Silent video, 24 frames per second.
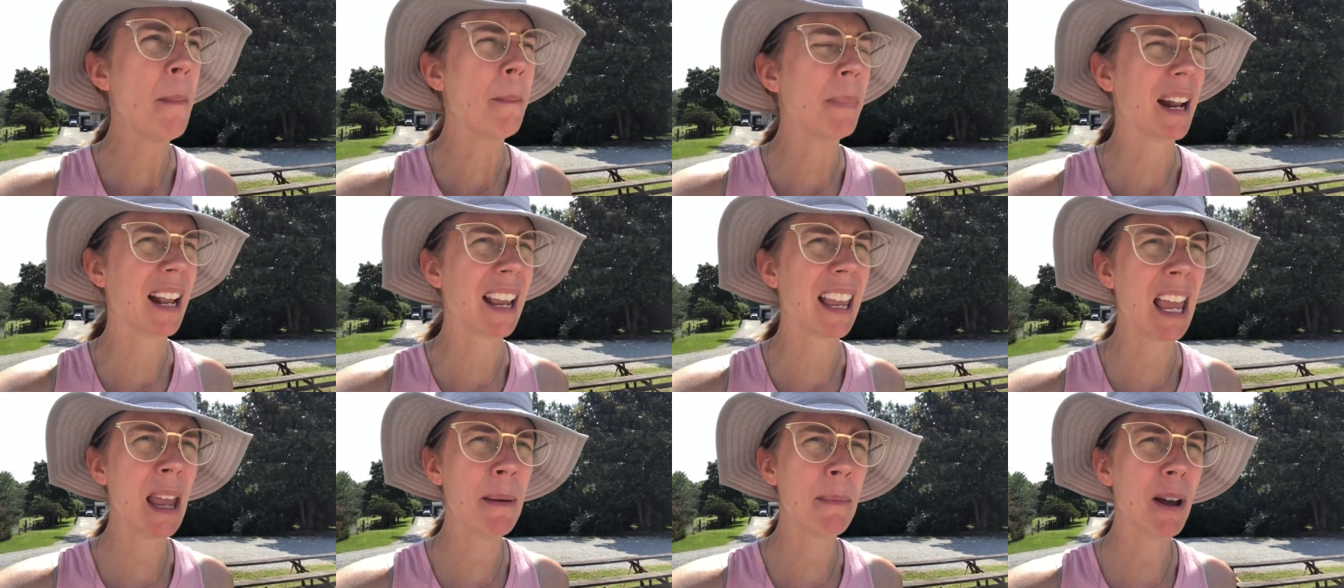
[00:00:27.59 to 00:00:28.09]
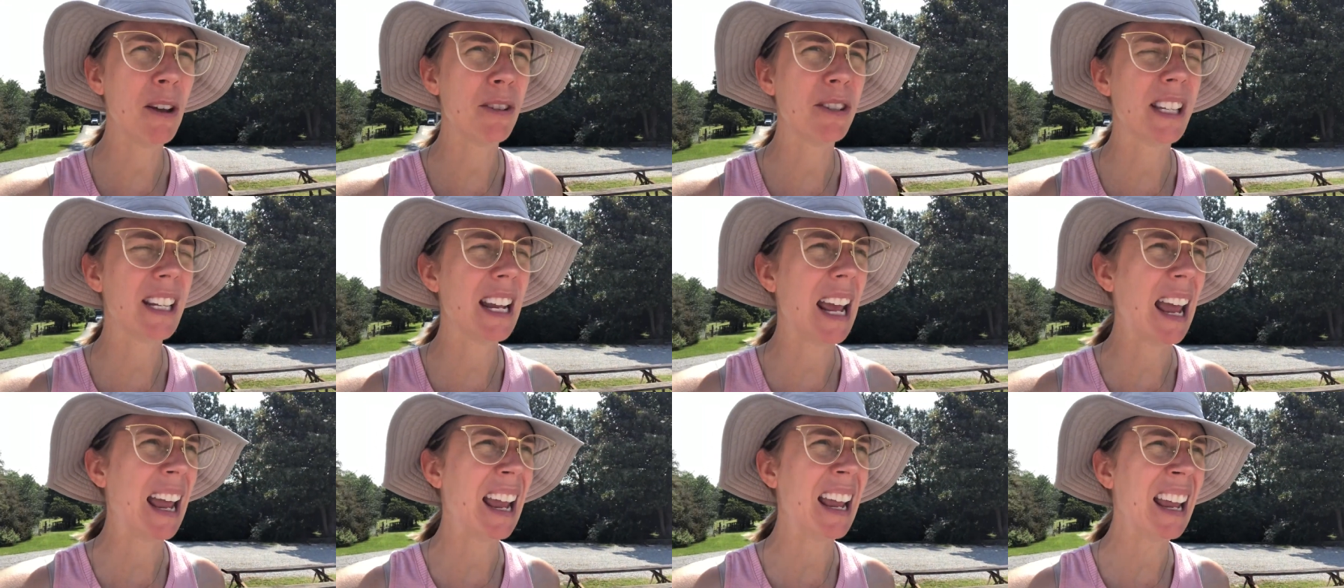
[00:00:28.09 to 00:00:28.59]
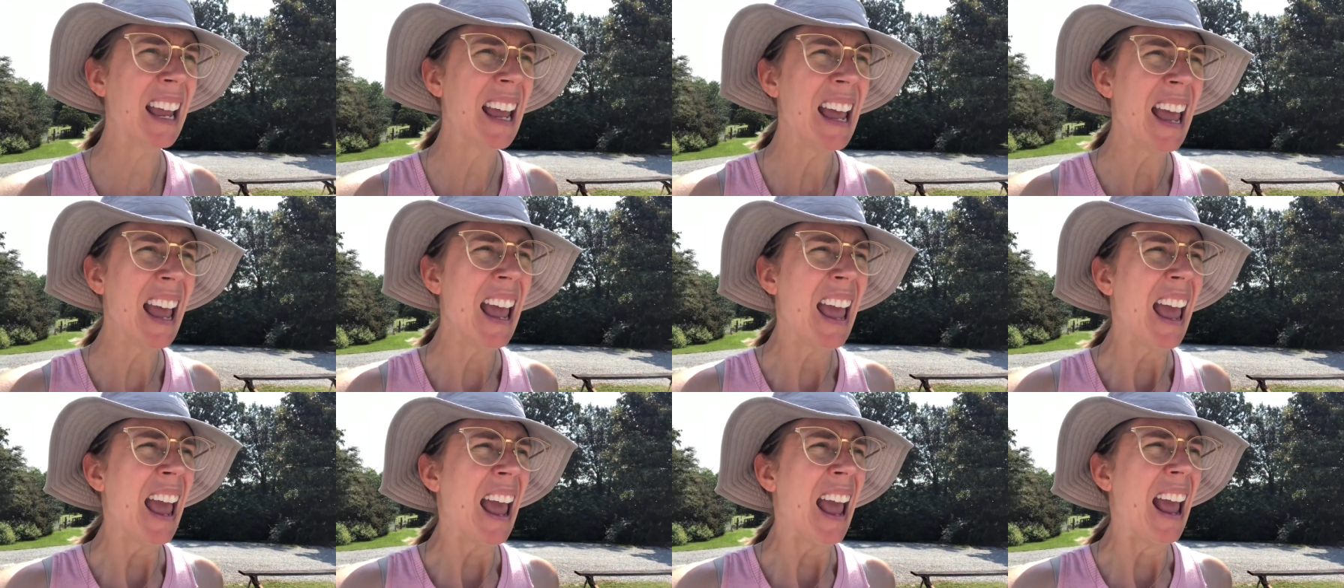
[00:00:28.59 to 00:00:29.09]
But I came out today
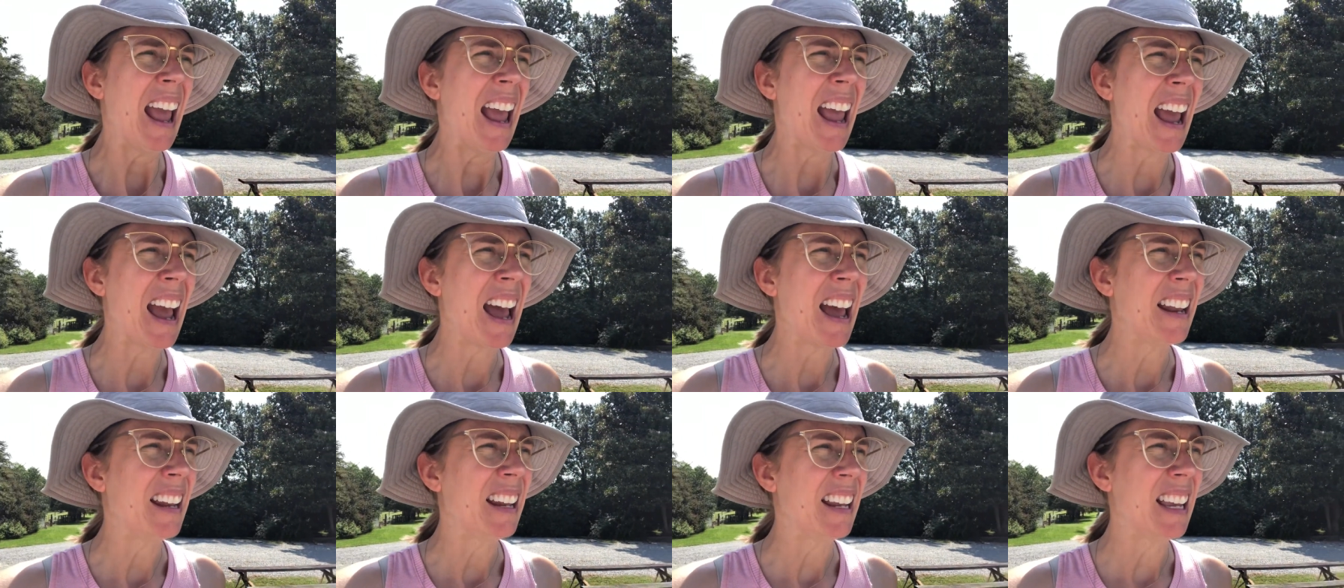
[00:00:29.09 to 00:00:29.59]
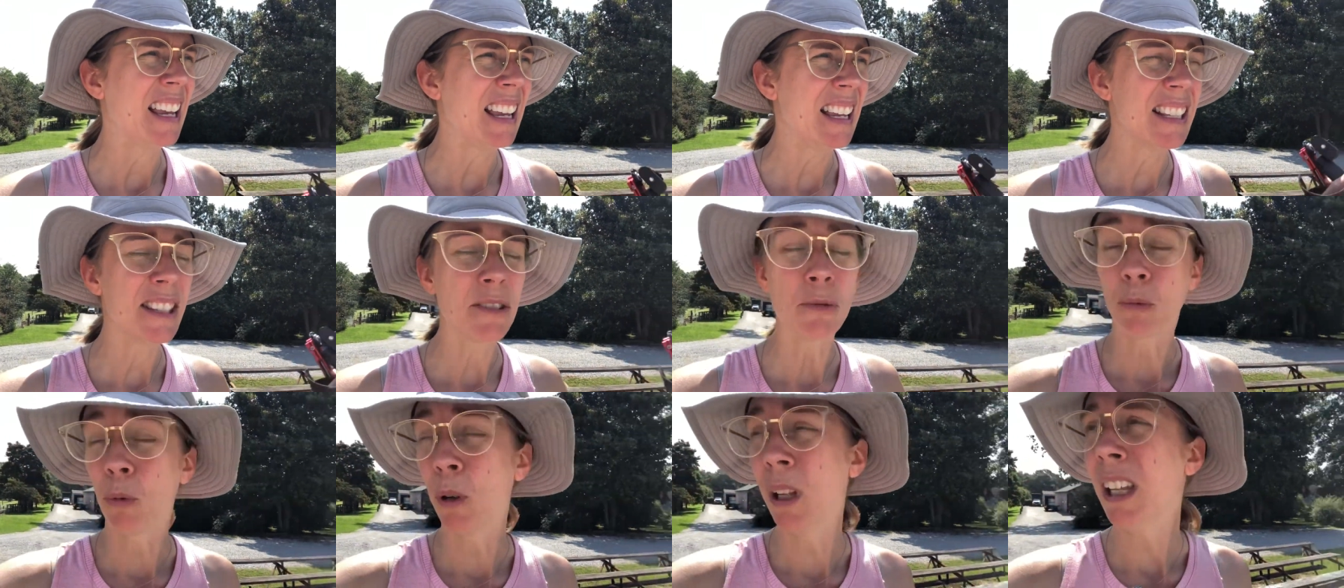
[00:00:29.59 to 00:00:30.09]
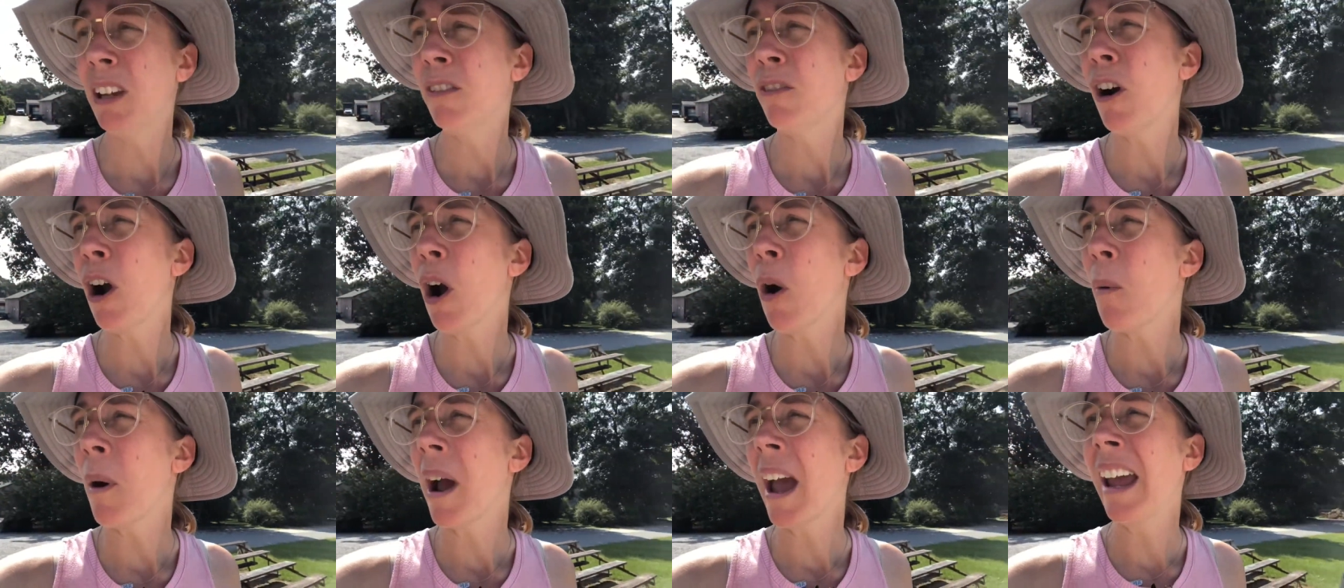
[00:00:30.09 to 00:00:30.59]
and he's really
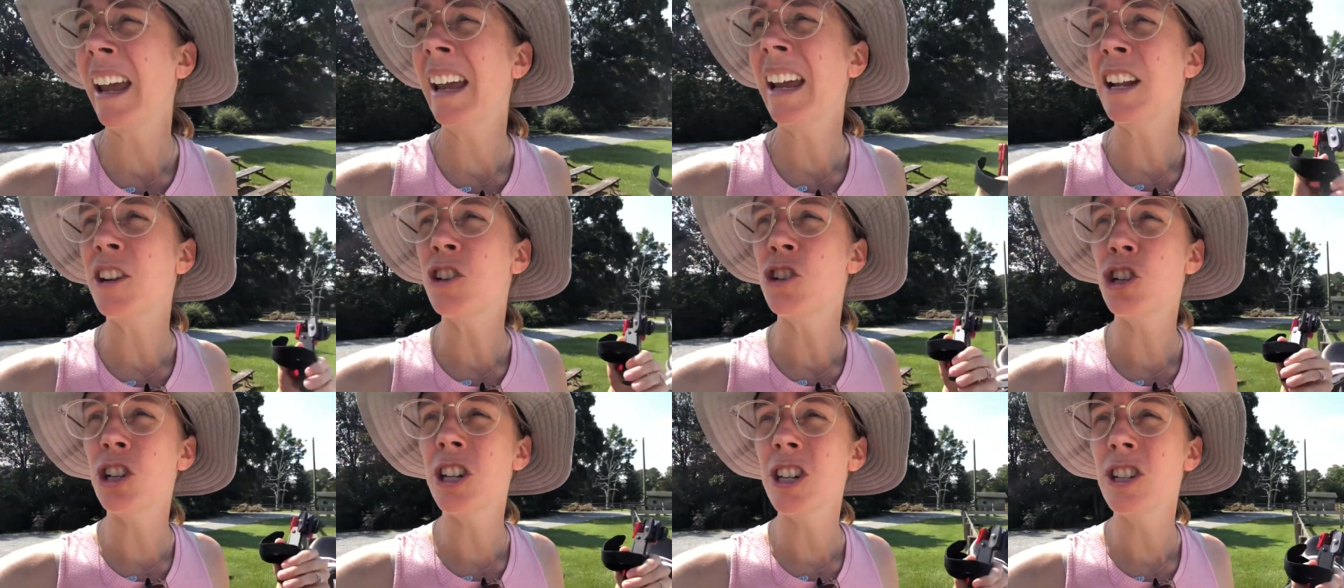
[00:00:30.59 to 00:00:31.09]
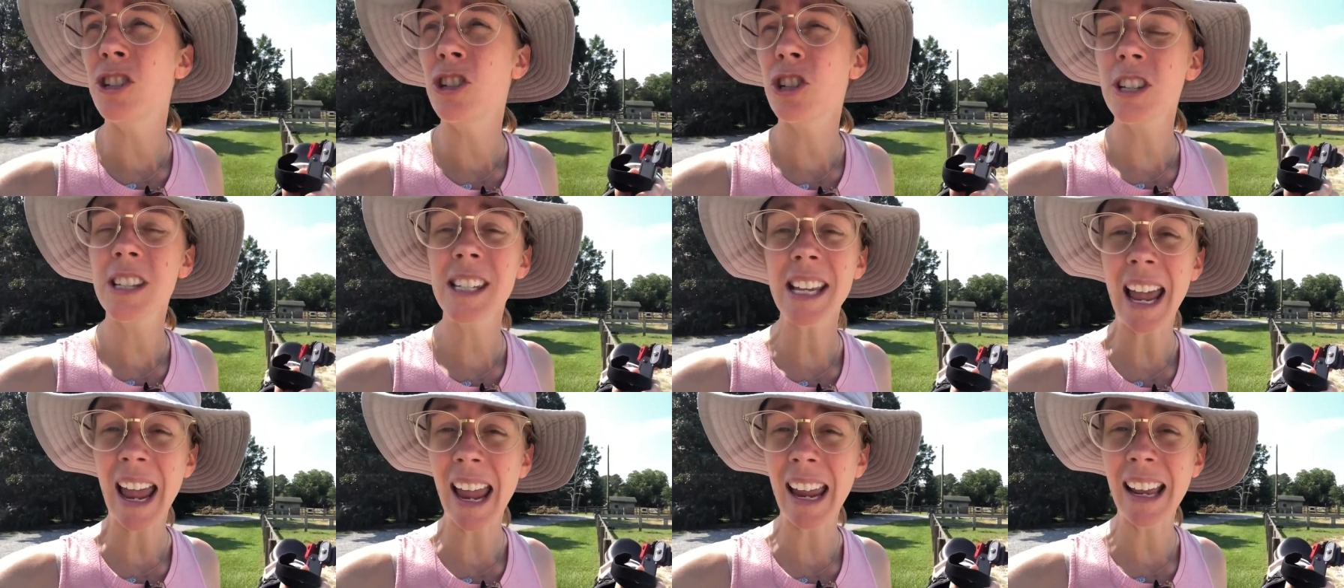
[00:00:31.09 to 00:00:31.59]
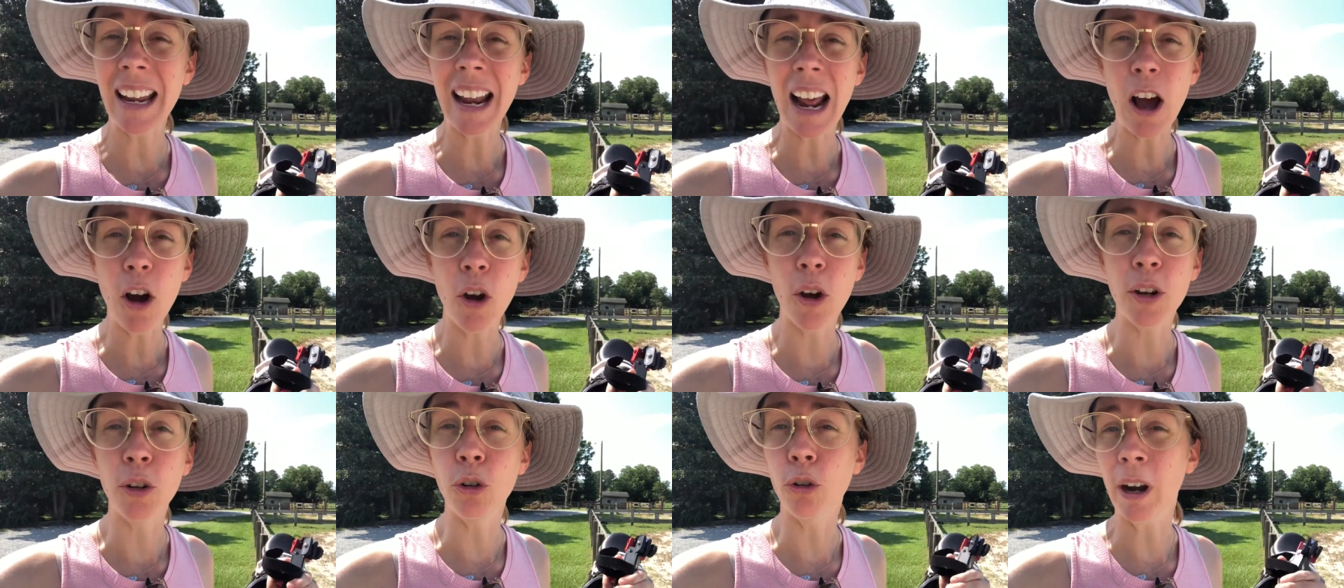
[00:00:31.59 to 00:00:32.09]
far away and she's just hanging
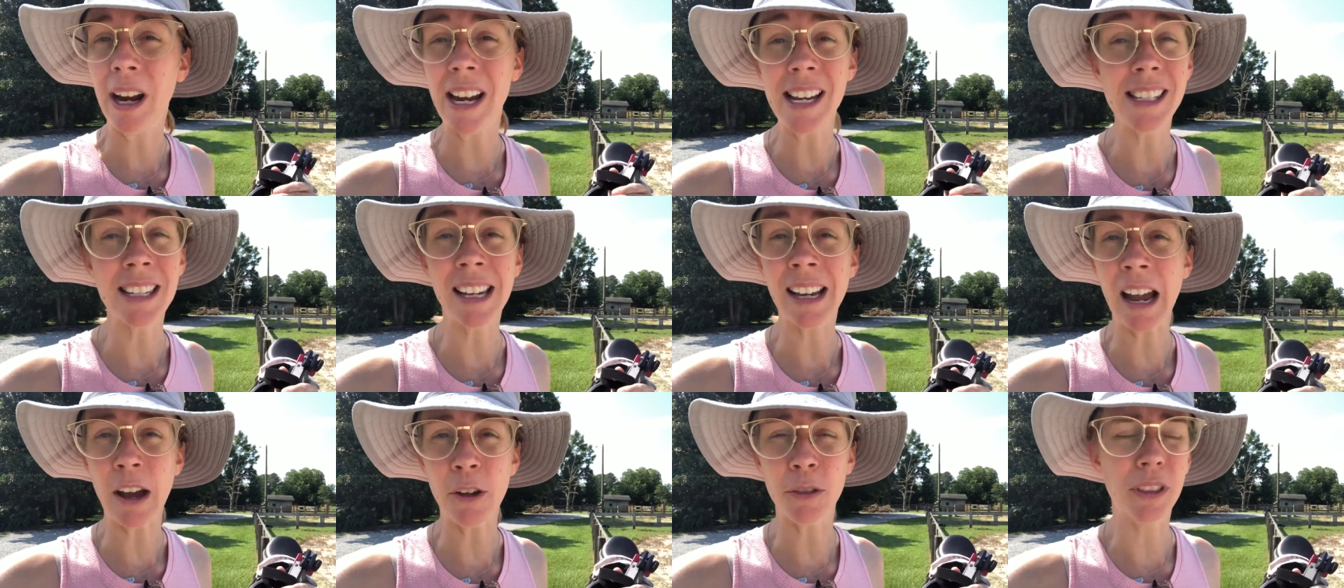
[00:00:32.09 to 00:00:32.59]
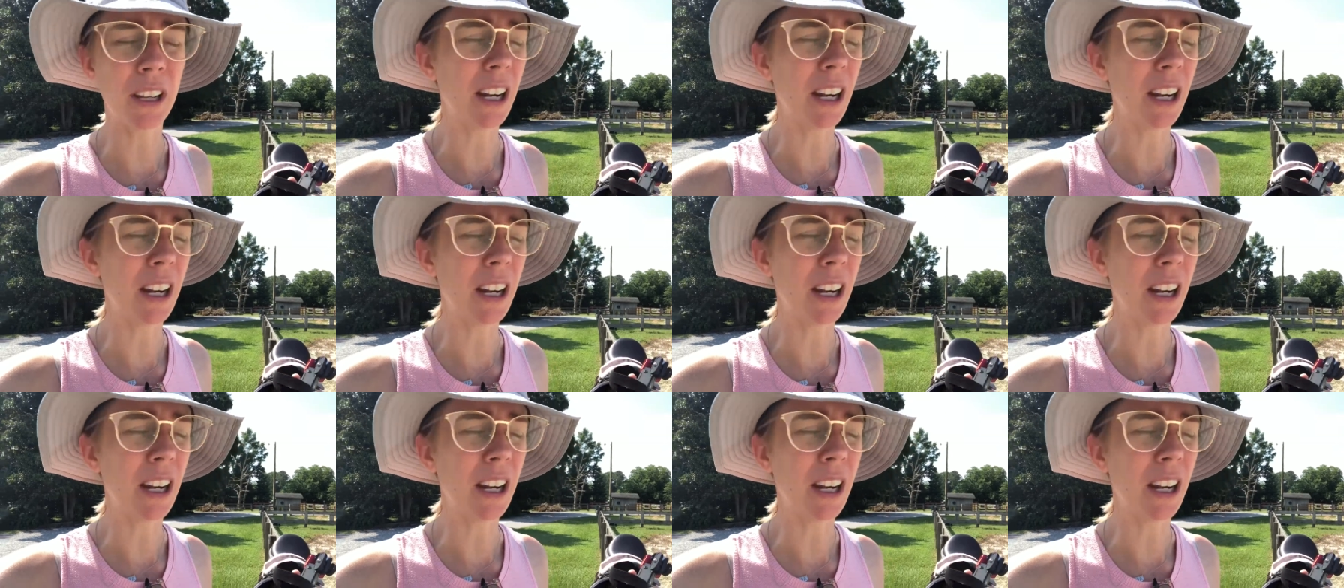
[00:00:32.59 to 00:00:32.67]
out and grazing out